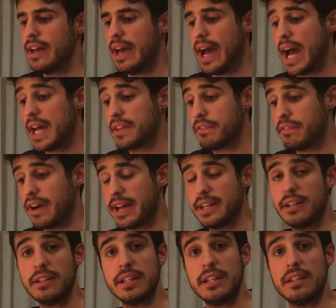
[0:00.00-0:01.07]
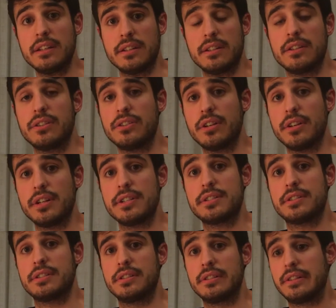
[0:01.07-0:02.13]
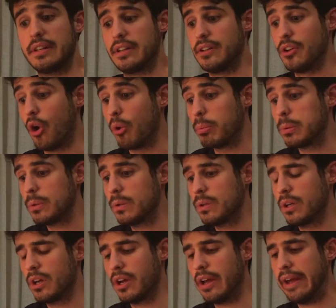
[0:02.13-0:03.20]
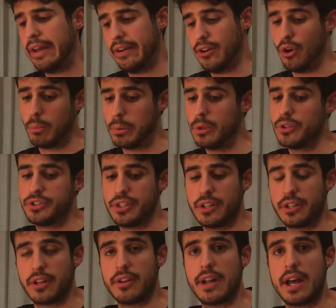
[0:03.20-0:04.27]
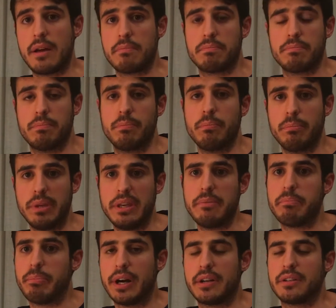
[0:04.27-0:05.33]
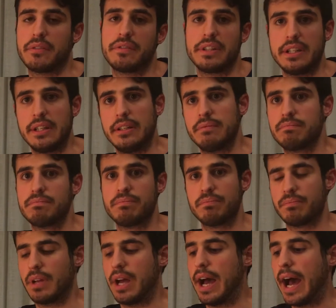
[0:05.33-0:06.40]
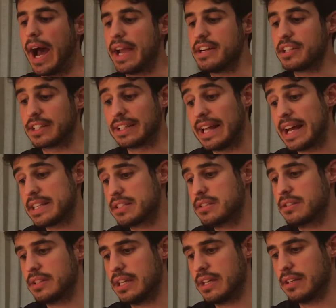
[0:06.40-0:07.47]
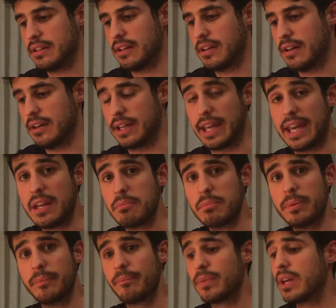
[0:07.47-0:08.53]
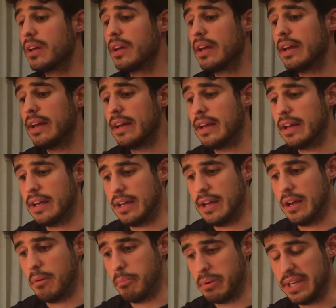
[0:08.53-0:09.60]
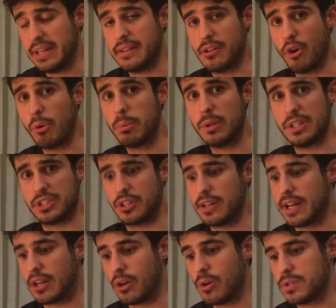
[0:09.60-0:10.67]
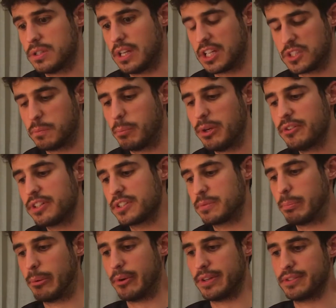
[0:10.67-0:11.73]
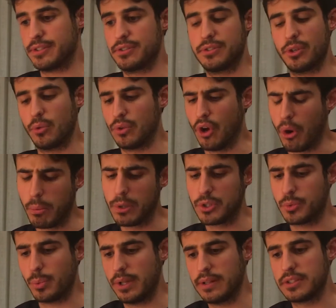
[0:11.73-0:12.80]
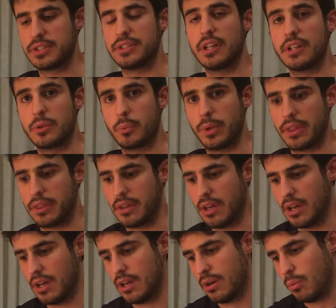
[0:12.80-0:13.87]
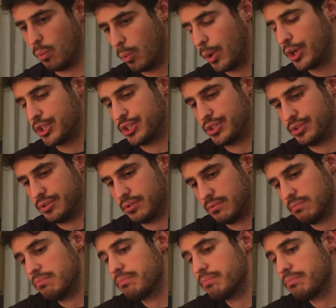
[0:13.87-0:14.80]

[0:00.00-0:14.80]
And finally, there is the noble. Nobles are gonna be part of the higher class in the game. Being a noble is gonna cost experience points, so nobles will start with worse